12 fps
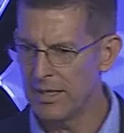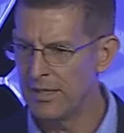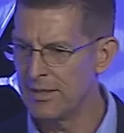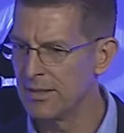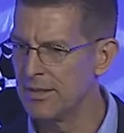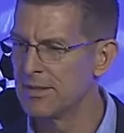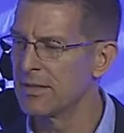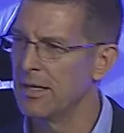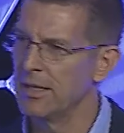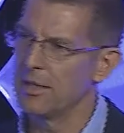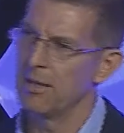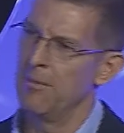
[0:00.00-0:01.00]
into this
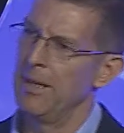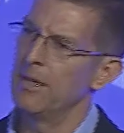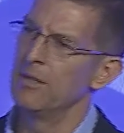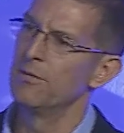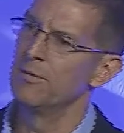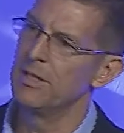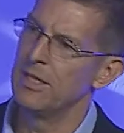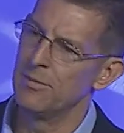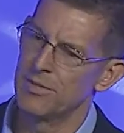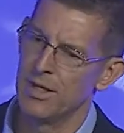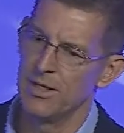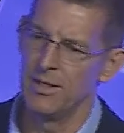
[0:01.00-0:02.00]
kind of command of
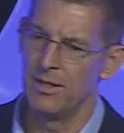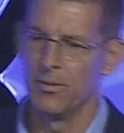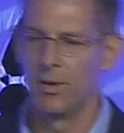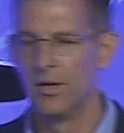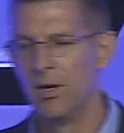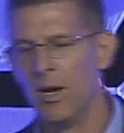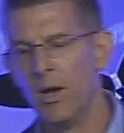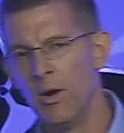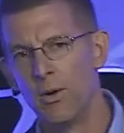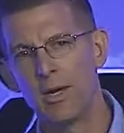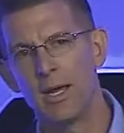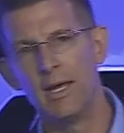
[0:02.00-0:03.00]
teams idea where,
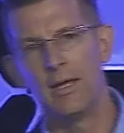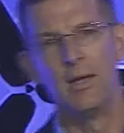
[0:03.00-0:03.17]
okay,